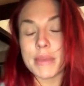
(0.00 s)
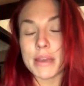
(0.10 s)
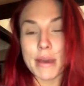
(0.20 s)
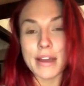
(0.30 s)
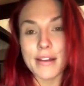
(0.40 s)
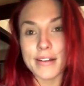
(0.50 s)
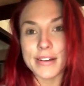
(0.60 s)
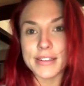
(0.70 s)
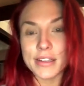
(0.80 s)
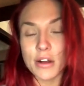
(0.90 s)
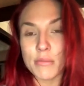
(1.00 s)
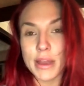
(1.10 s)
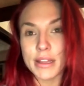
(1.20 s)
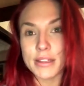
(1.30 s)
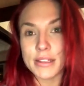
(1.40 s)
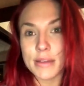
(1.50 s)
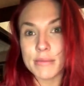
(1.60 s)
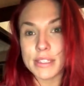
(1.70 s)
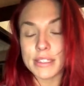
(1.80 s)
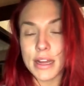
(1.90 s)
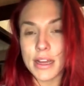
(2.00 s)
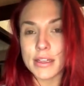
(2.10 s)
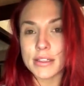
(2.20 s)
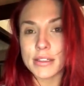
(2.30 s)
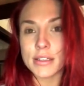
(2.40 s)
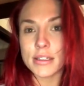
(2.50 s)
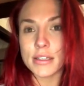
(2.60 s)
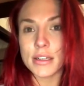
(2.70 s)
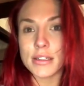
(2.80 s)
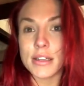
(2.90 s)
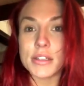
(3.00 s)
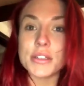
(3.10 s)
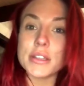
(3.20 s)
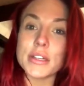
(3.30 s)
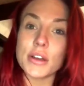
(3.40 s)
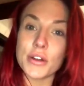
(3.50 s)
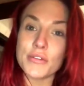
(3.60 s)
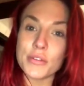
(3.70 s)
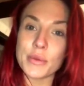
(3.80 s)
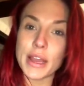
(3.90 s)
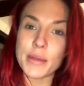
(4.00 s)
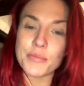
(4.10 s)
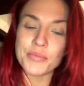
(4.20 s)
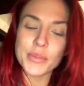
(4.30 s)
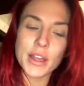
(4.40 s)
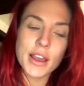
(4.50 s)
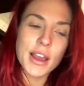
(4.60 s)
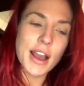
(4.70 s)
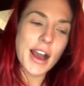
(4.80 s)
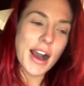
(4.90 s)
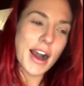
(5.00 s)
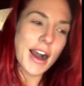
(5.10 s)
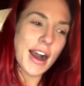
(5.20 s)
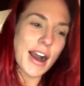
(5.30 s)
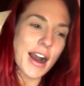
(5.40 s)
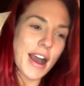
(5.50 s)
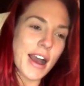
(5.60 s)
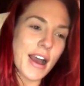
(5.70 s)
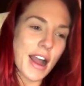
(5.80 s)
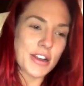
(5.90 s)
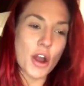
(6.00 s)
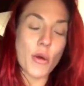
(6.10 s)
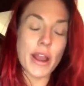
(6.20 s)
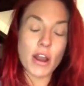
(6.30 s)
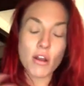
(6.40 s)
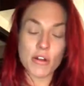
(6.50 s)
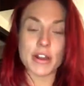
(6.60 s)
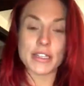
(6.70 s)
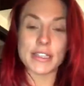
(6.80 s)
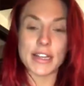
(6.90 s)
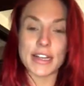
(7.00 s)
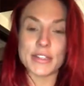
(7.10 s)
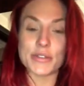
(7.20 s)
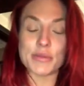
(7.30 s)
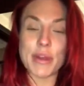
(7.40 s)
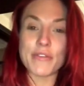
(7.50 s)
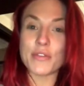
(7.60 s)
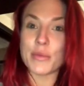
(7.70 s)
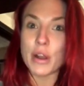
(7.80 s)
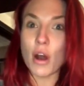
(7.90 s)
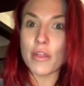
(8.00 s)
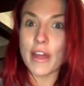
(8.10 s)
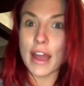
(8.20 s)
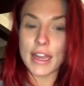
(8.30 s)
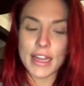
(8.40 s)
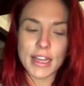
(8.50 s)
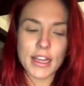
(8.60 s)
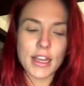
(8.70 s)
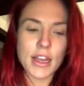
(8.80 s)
be better and to not make the same mistakes and to essentially learn from him. I know I already said that he's respectful, but on that,